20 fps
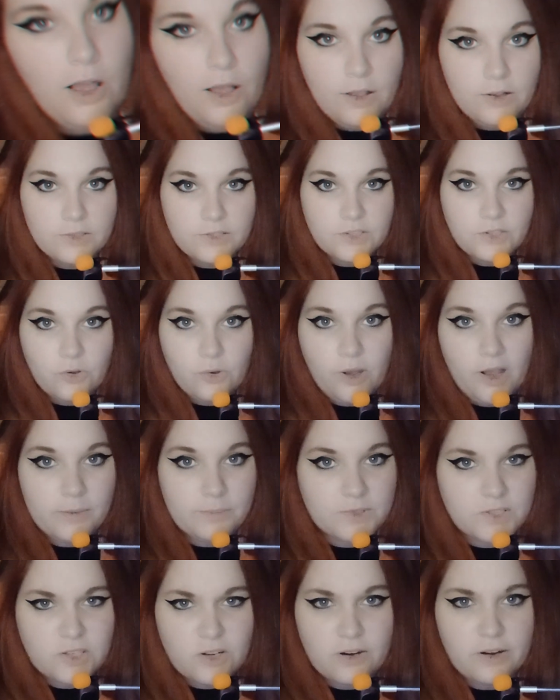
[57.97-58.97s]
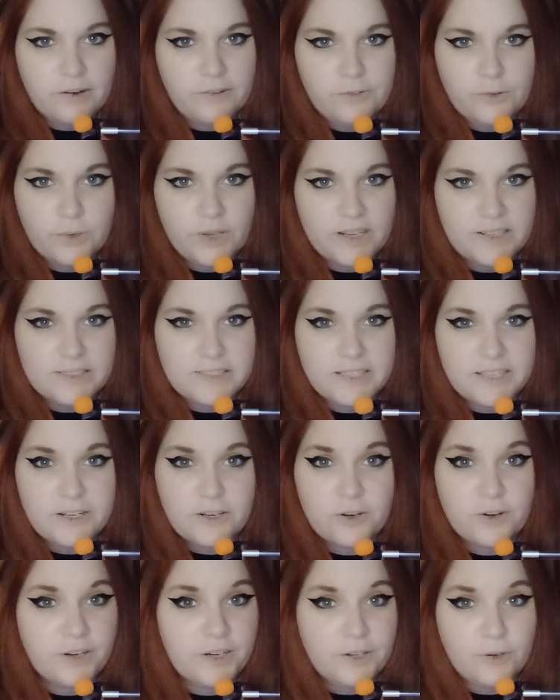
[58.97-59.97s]
Also, I'm sorry if you guys
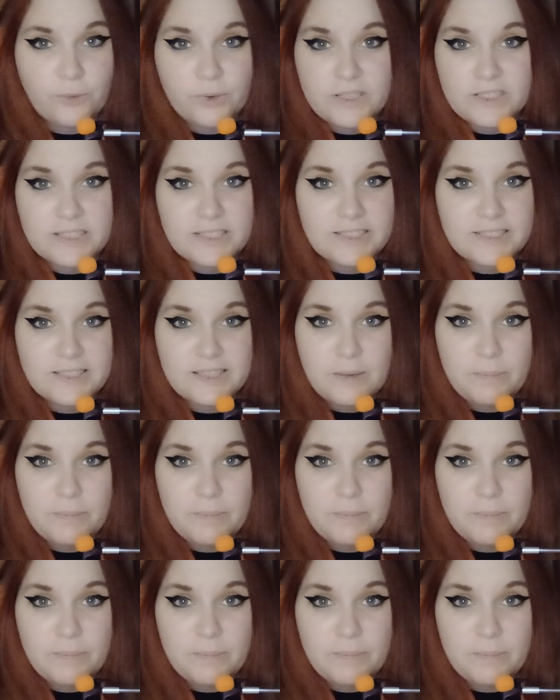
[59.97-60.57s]
hear any noises in the